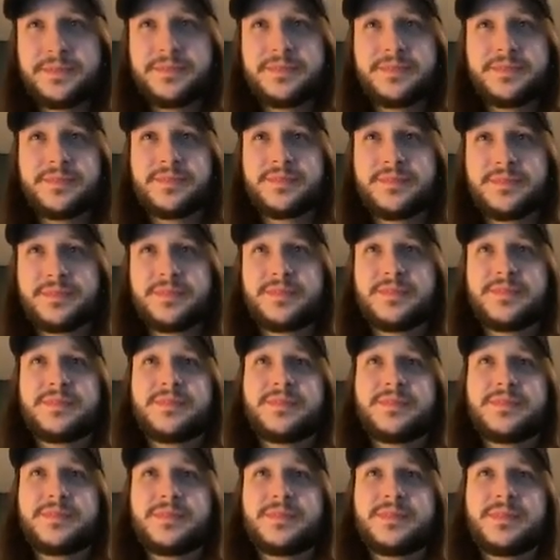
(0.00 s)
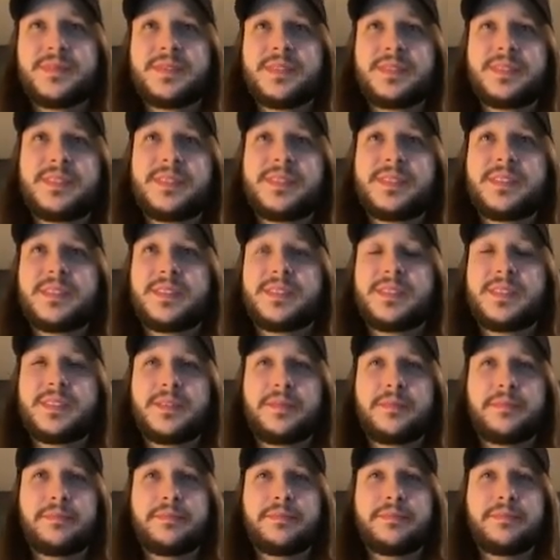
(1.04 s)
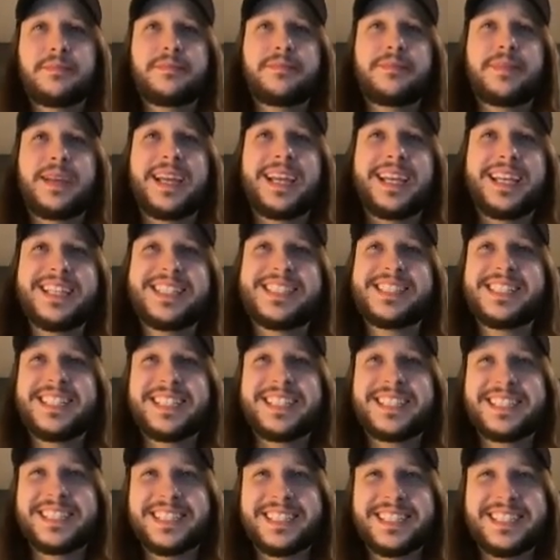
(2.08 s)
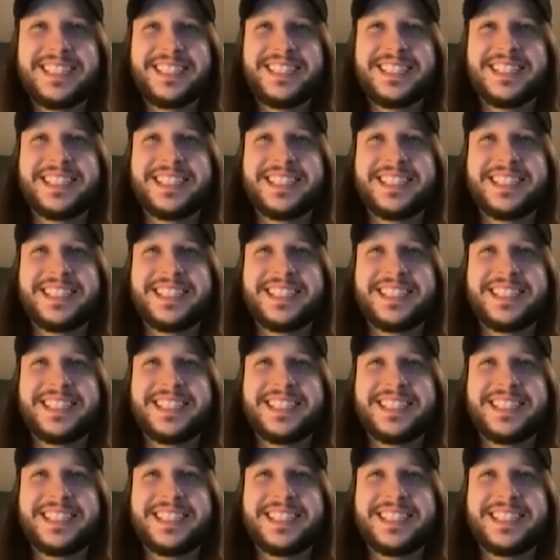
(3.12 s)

This person isn't speaking.